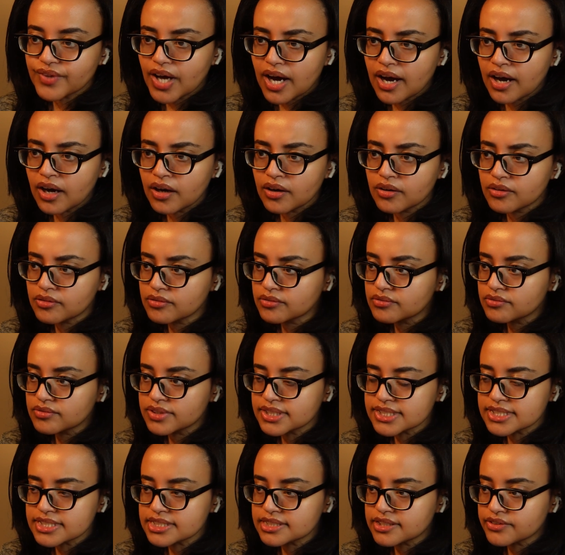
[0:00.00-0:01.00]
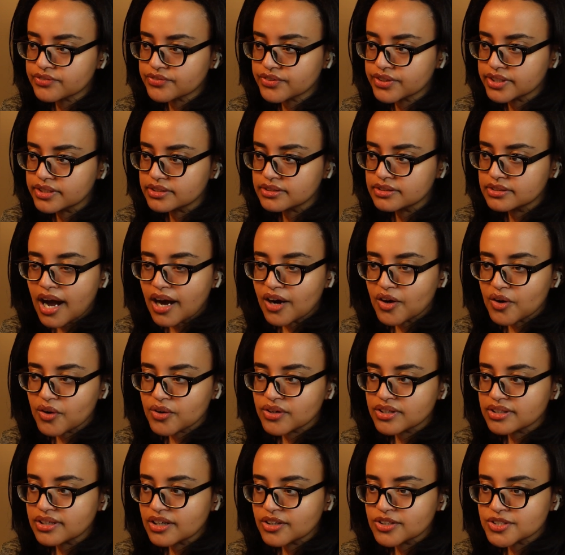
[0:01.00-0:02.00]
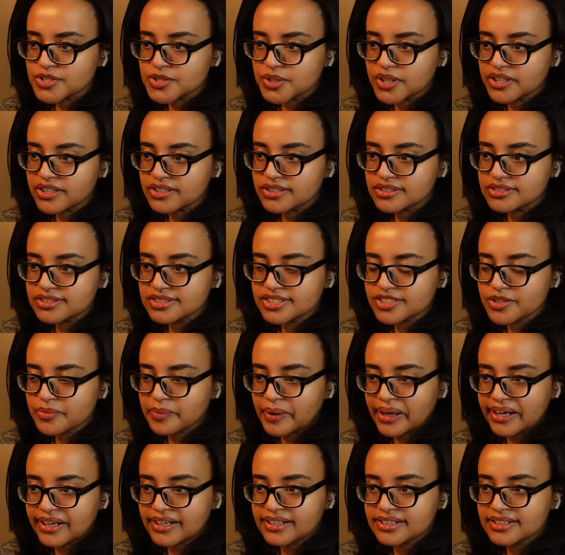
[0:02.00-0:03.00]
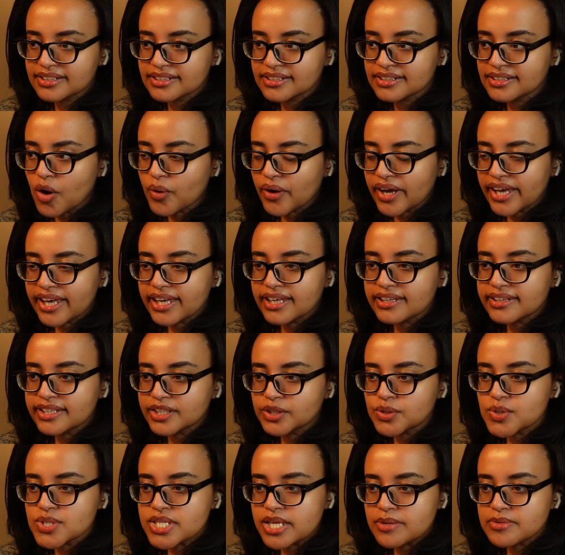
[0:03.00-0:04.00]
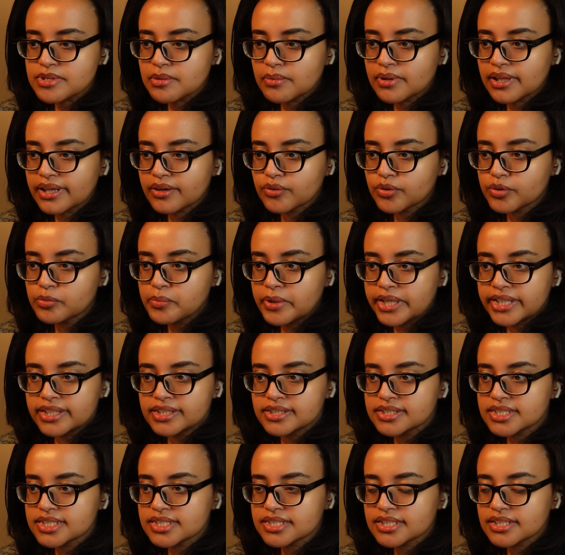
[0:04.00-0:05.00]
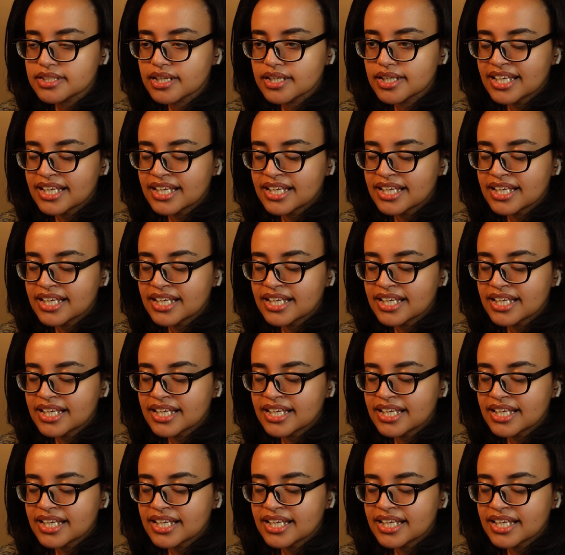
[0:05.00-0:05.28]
Oh, this is different? Oh, our 2 girls are back. Okay, they do seem to be like roommates.